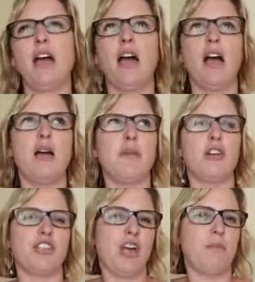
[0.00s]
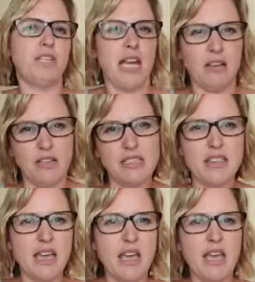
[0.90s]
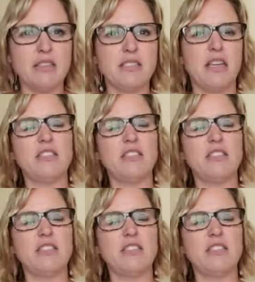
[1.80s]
her job title is this.